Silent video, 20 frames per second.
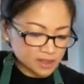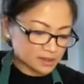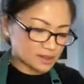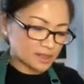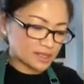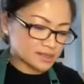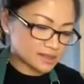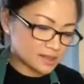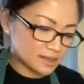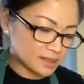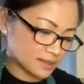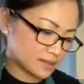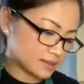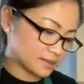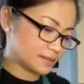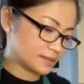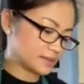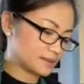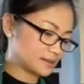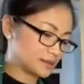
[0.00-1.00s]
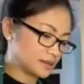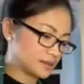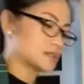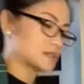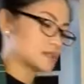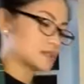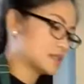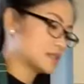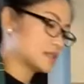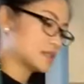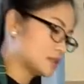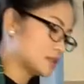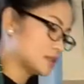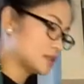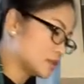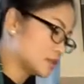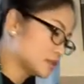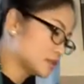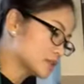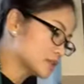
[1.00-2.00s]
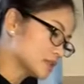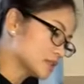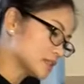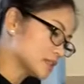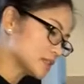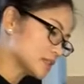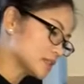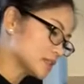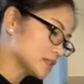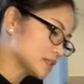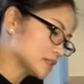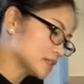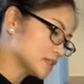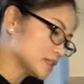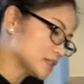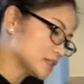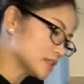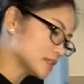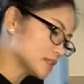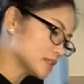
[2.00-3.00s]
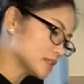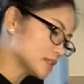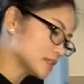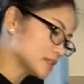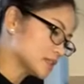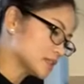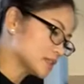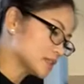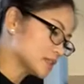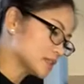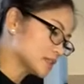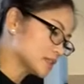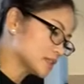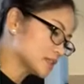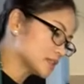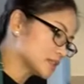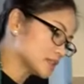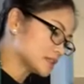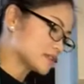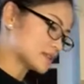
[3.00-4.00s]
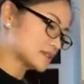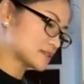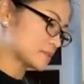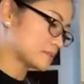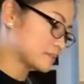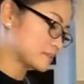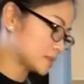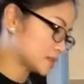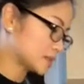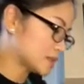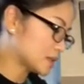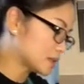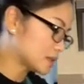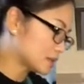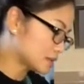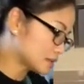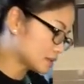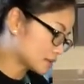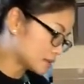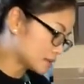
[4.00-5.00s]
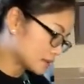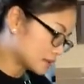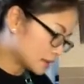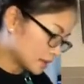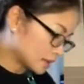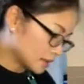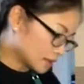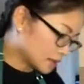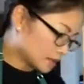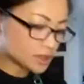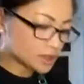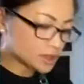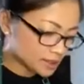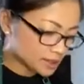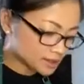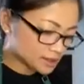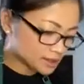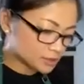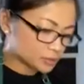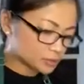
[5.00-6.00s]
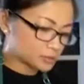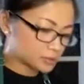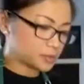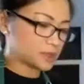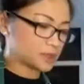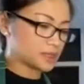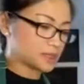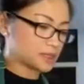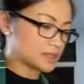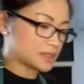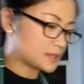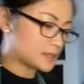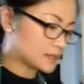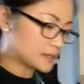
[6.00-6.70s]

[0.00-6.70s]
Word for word: the next day. The longer it takes, the, the more night it will be